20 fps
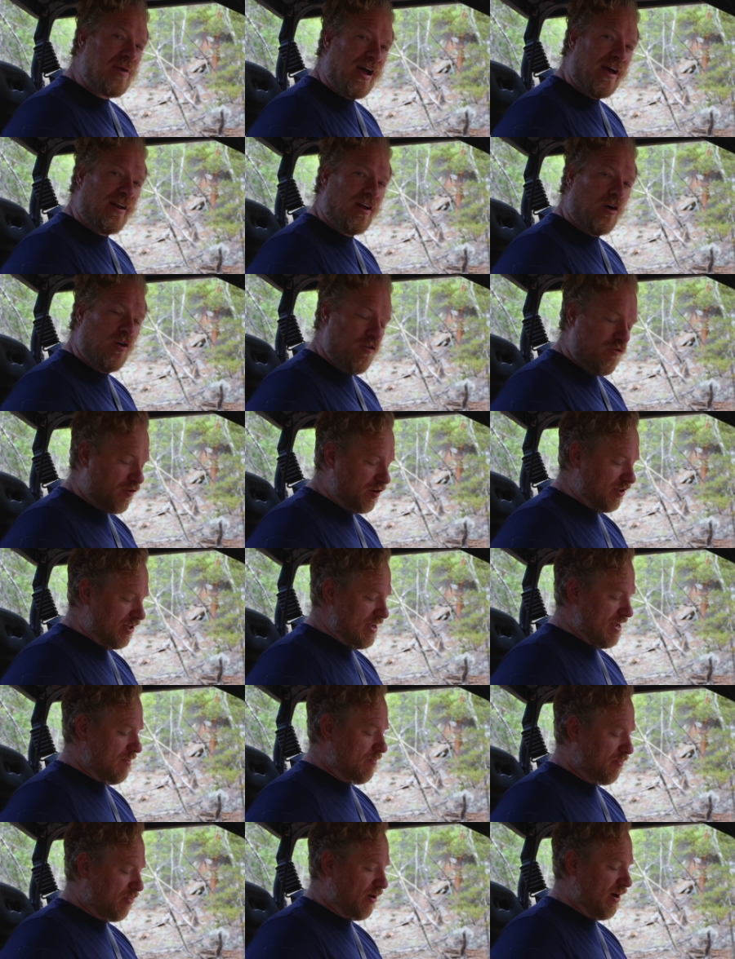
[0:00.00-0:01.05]
not overly
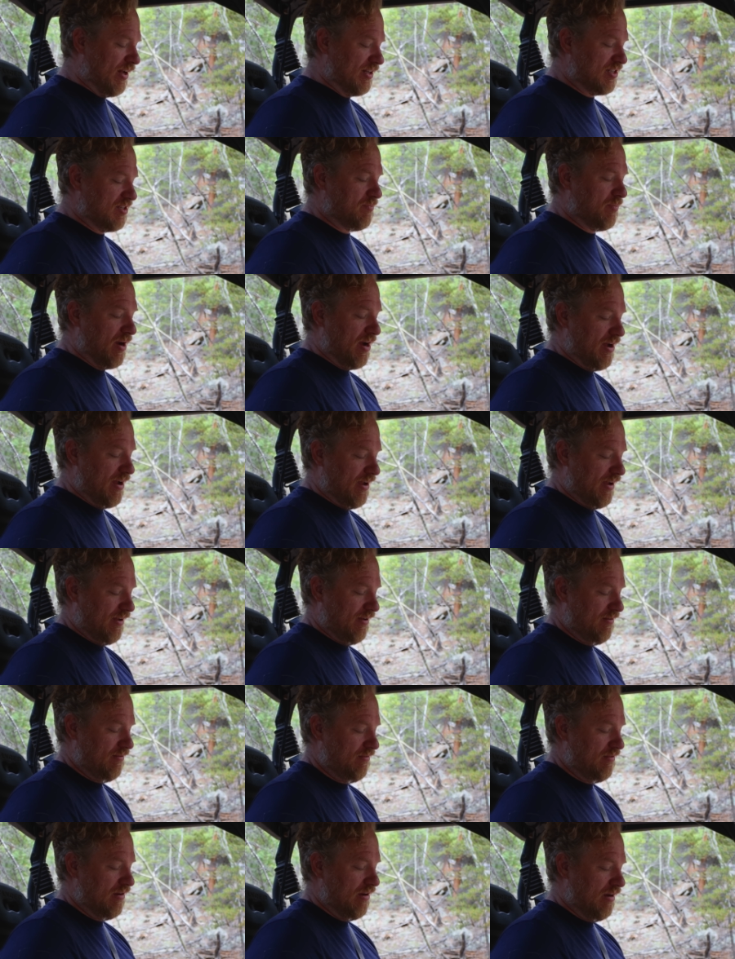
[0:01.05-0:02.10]
impressed by
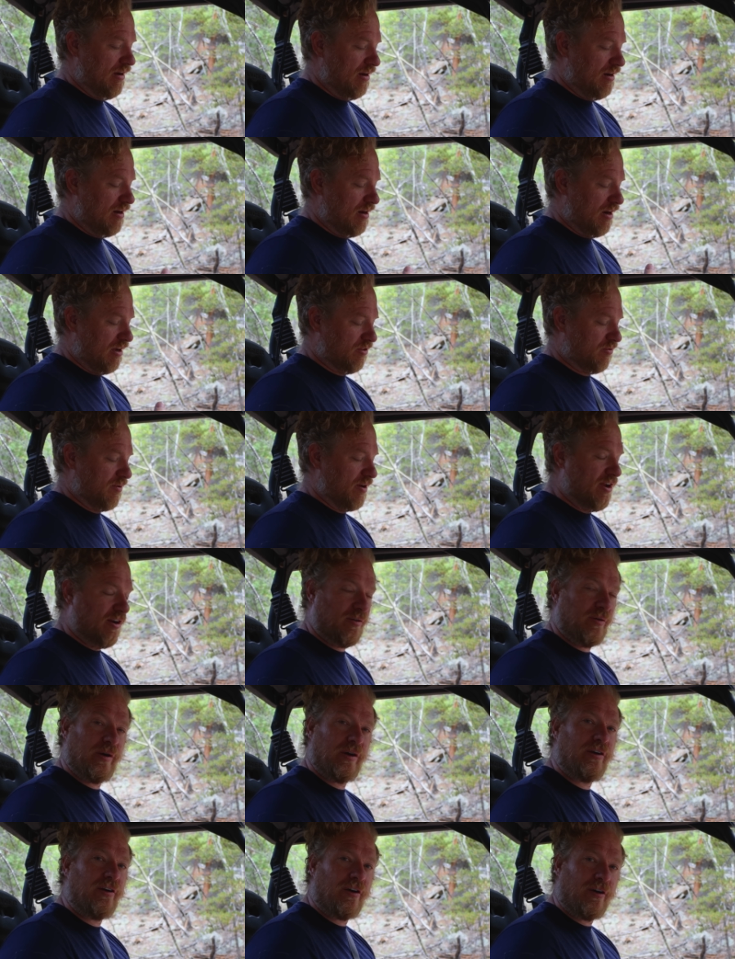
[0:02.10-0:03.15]
a
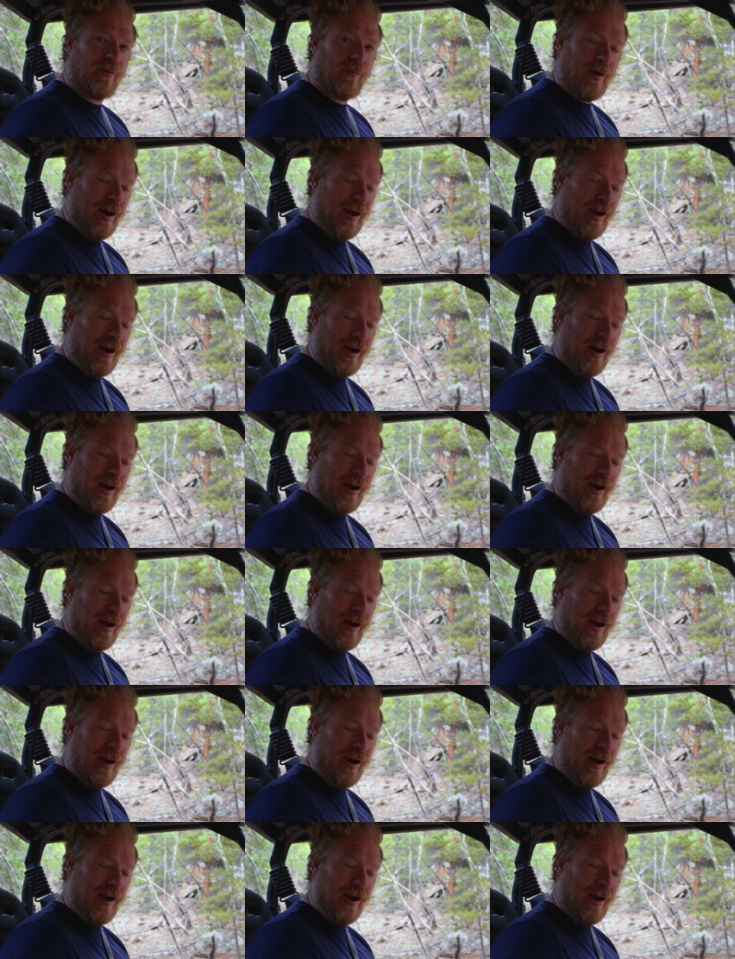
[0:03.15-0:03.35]
300-yard